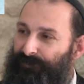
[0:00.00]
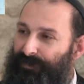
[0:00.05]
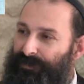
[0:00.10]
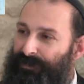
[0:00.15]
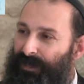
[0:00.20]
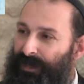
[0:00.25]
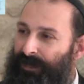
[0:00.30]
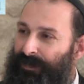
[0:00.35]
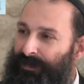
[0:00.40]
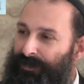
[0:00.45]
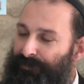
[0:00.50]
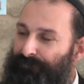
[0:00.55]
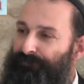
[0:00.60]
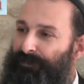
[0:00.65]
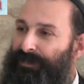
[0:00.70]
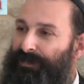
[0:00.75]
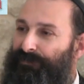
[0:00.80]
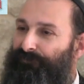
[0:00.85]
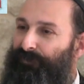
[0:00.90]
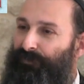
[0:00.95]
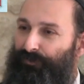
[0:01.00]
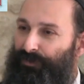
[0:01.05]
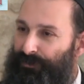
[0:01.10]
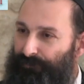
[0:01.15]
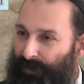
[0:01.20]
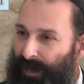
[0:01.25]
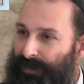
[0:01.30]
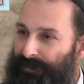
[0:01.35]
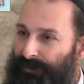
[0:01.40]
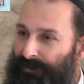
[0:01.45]
Yitzchak, his mitzvah
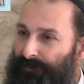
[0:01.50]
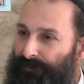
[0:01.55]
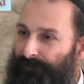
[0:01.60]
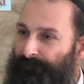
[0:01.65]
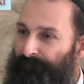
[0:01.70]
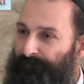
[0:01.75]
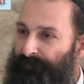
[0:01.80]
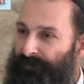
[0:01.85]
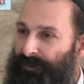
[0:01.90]
was maaser.